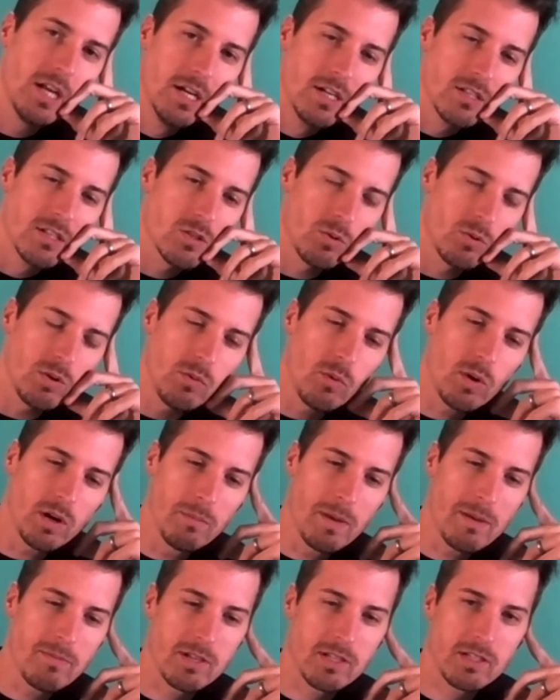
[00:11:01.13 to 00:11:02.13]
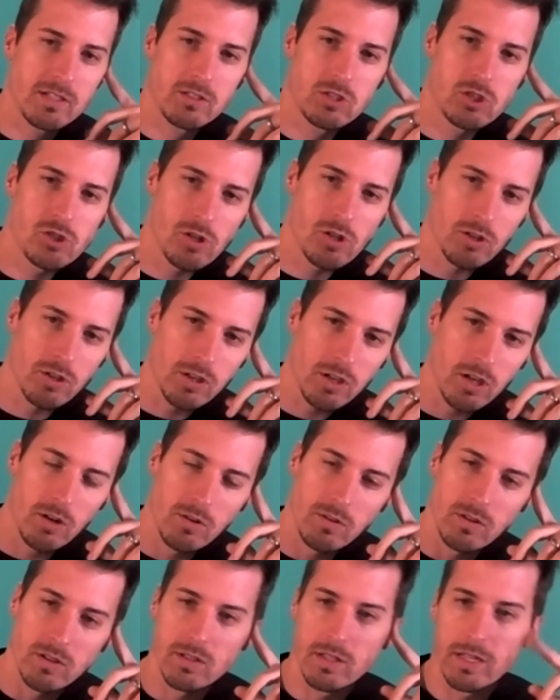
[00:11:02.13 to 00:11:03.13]
So do we want to maybe
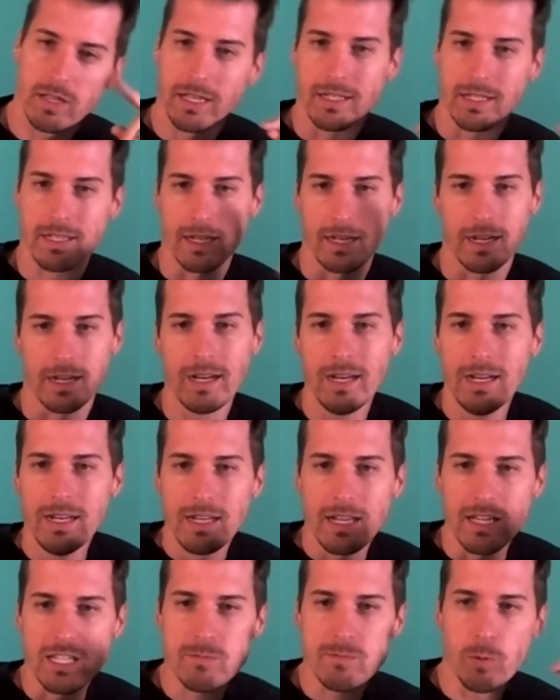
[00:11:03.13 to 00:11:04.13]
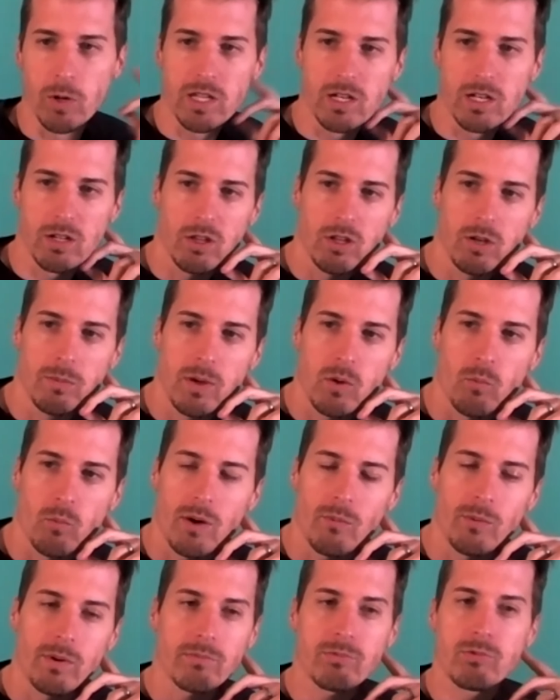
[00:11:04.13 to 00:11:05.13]
sugarcoat and like explain a little bit
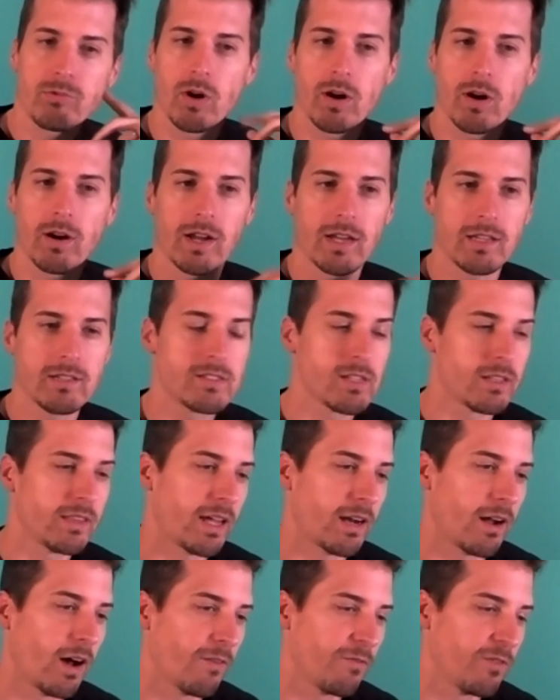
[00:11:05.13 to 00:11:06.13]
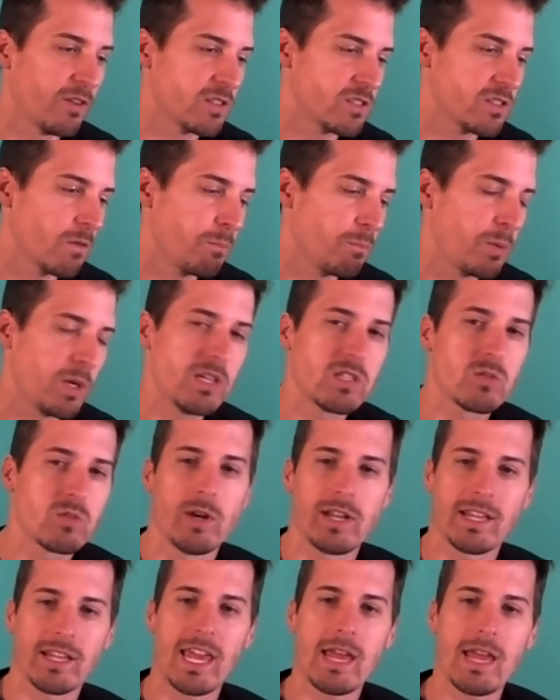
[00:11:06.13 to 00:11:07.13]
what went through our heads on that offensive piece when
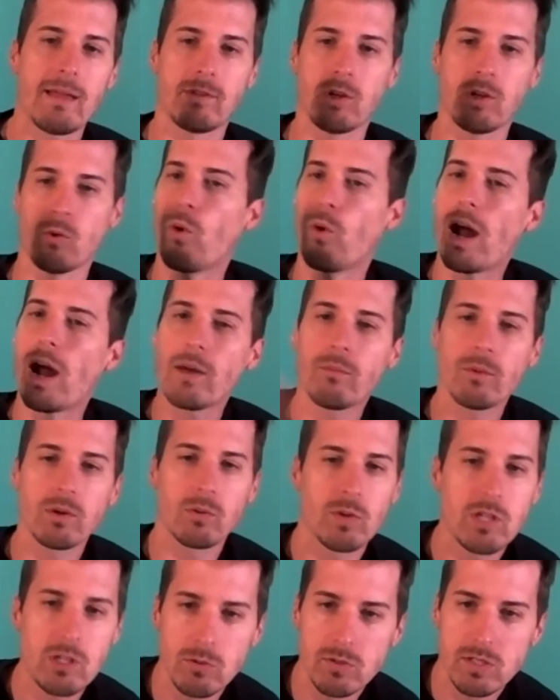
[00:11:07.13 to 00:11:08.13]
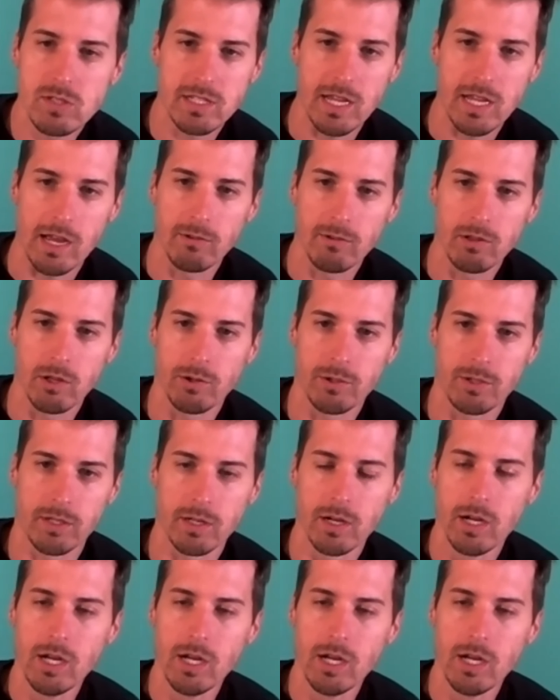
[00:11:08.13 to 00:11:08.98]
it came to why would we use a downloader?